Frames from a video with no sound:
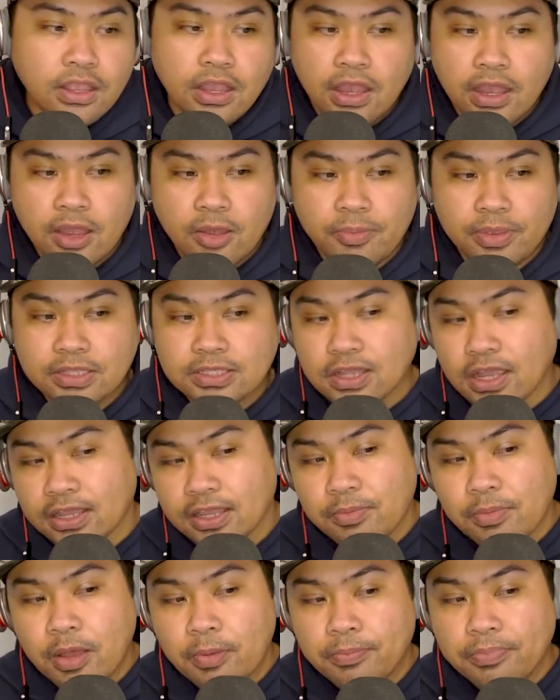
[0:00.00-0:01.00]
And
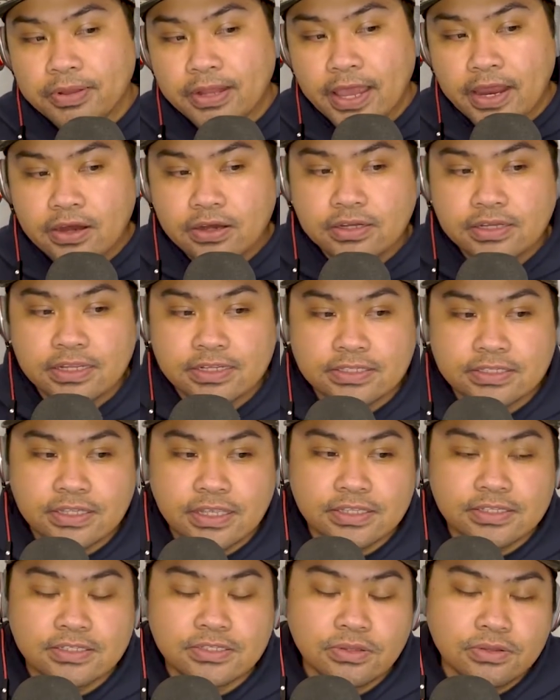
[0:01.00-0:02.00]
talking about player
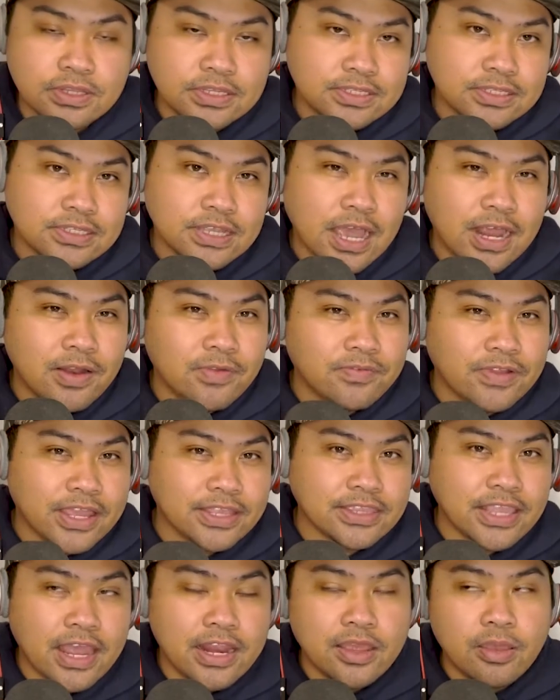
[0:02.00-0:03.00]
distance, so this is kind of
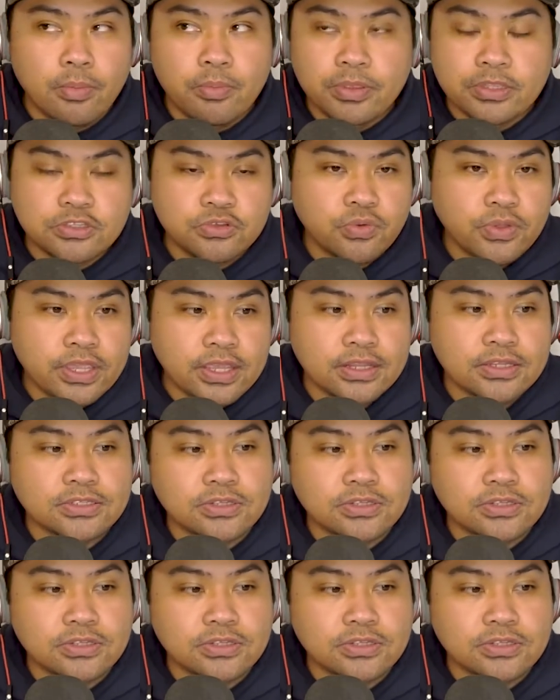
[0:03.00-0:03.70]
like that in between.